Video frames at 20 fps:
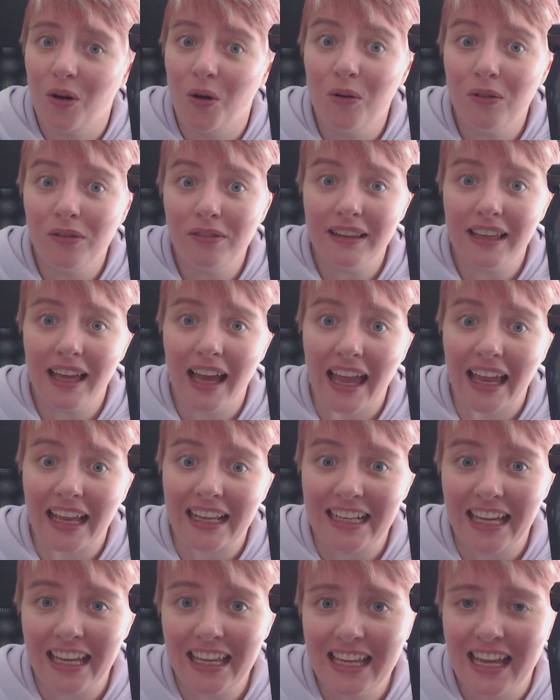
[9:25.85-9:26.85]
hopefully at
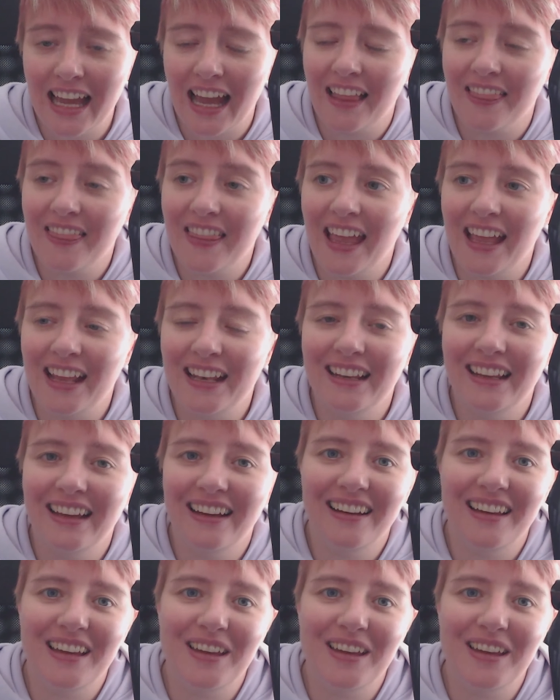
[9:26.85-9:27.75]
Ignite, and then